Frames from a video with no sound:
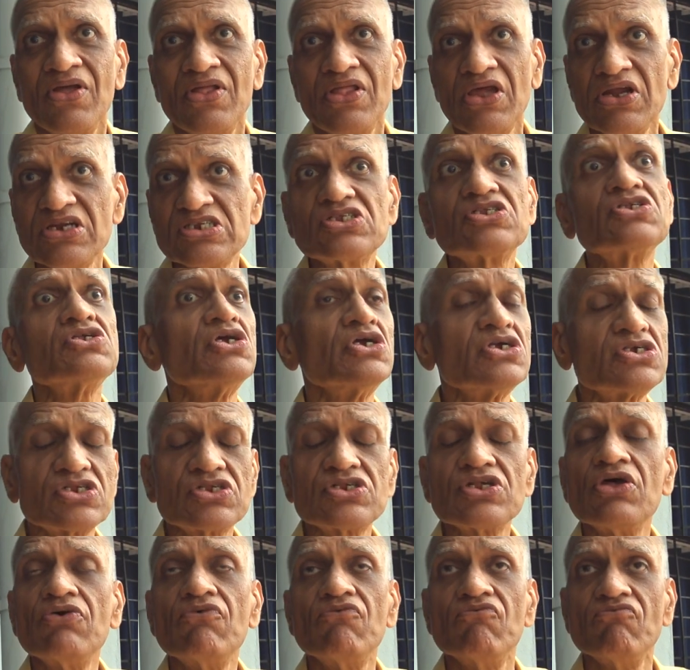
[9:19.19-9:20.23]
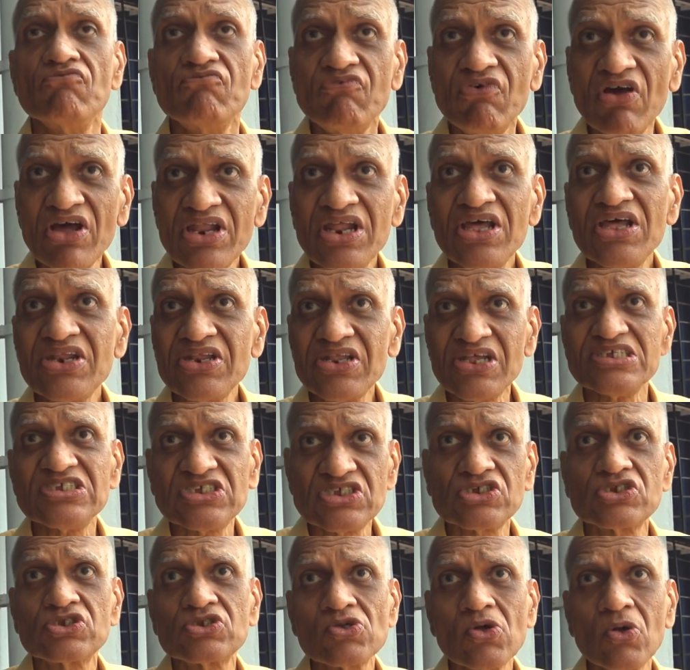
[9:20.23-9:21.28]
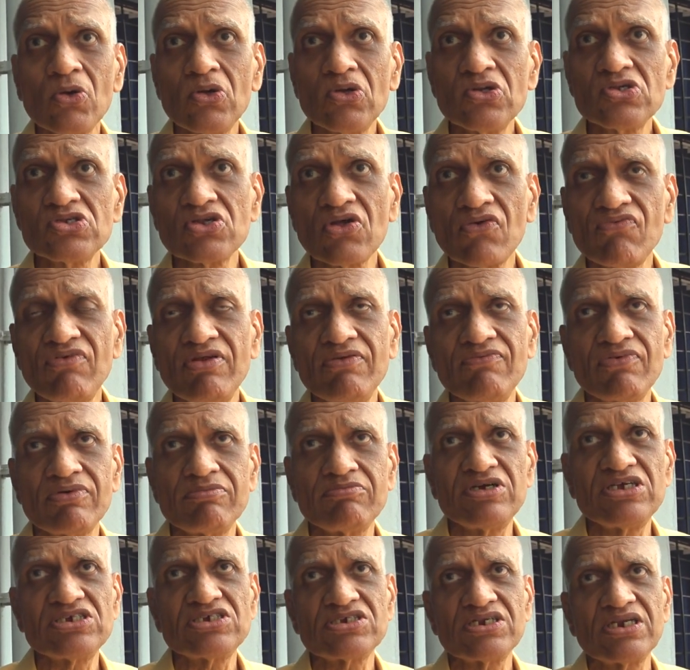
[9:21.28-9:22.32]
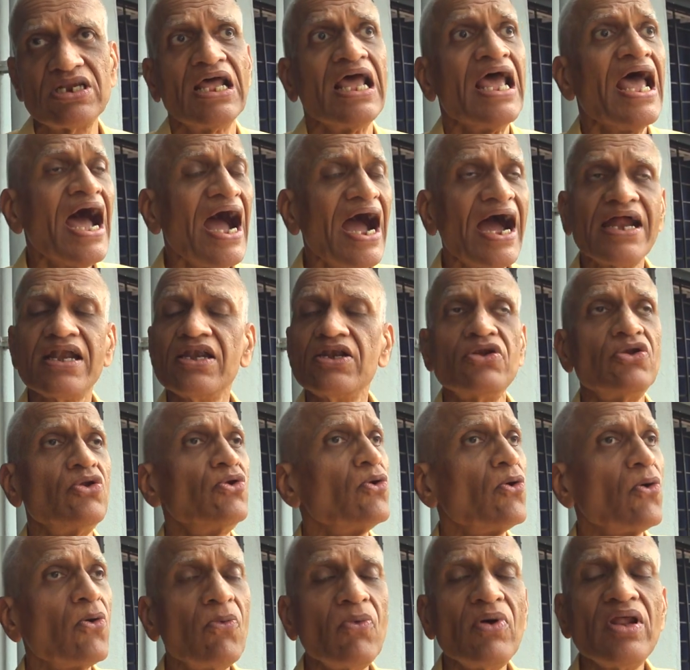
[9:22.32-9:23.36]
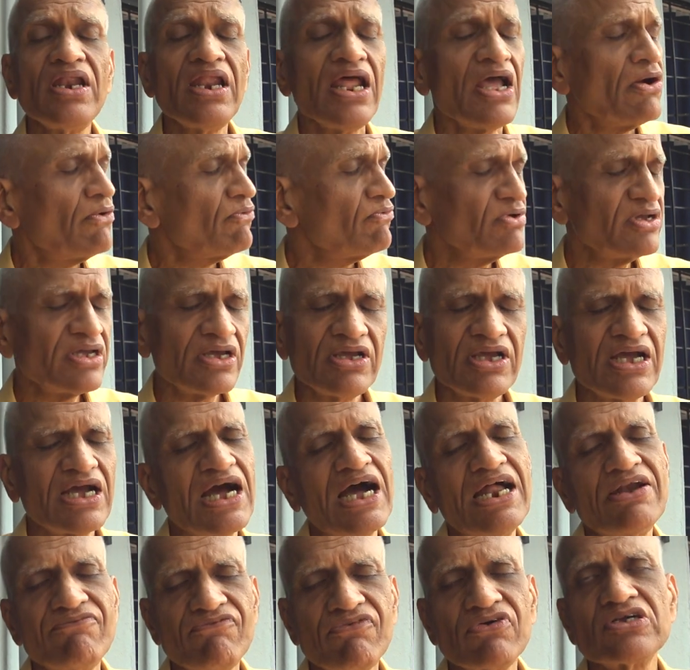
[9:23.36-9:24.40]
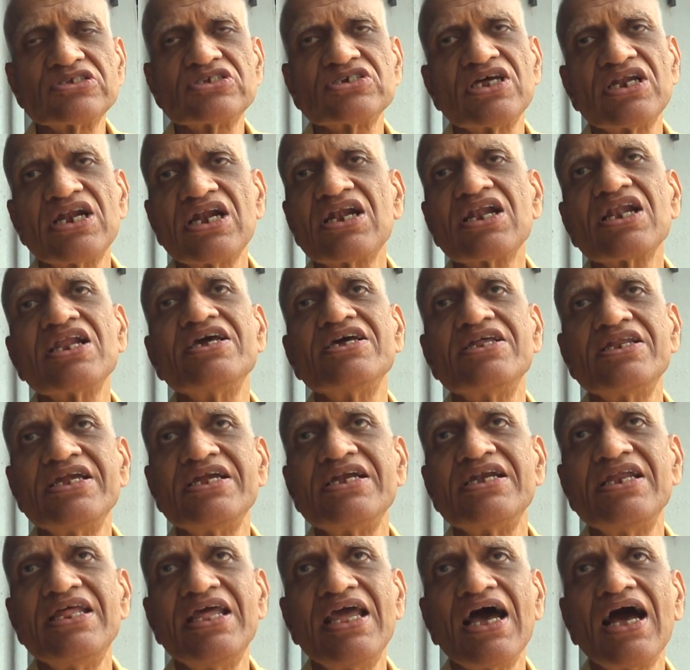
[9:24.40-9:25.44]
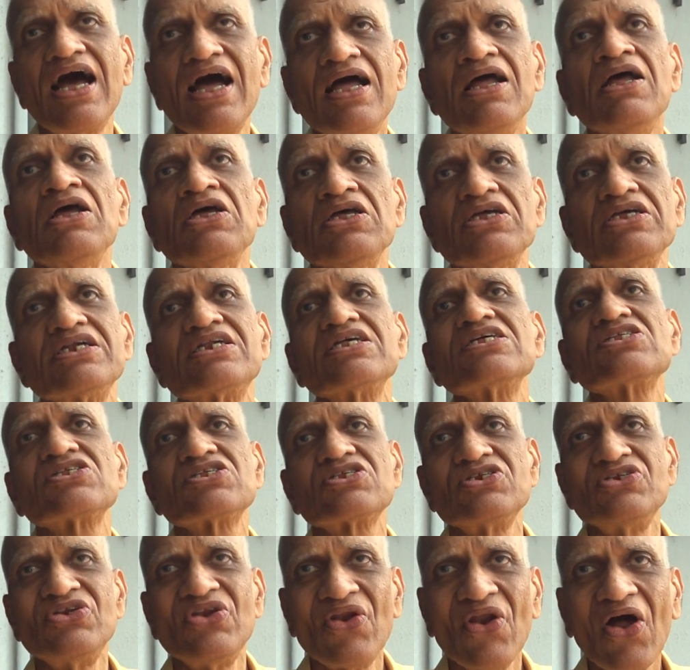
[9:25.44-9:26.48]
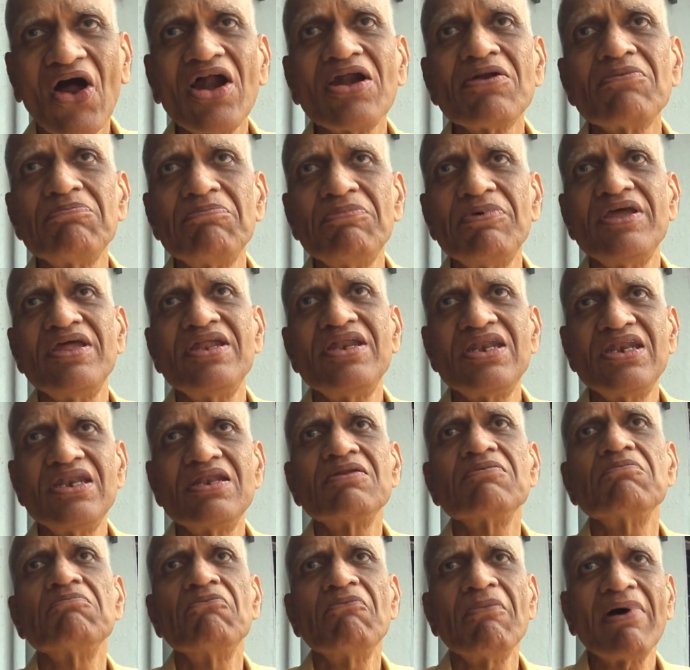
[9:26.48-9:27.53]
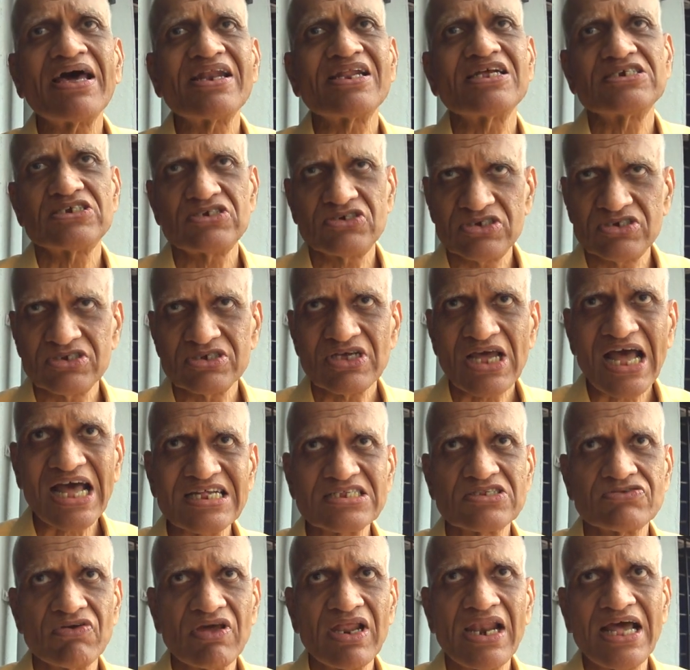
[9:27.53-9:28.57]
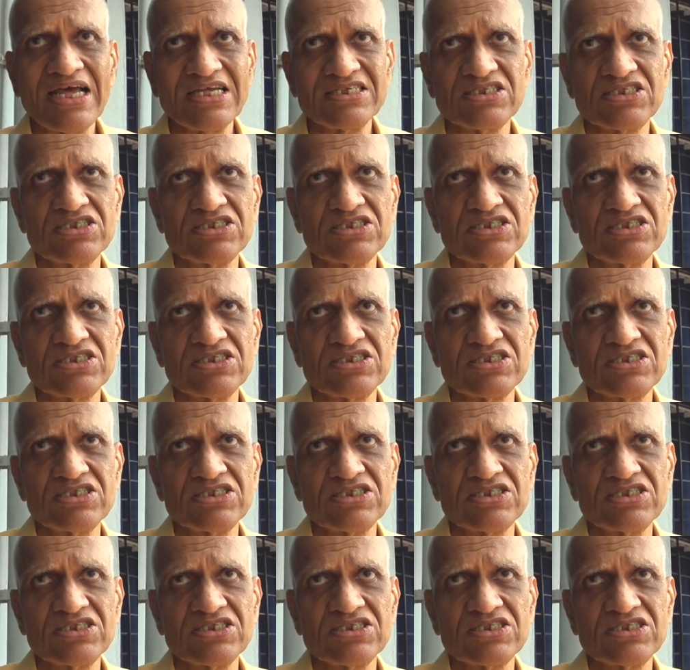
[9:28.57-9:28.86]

It's a very rich source of information, and unfortunately in India, it has not been managed as well as...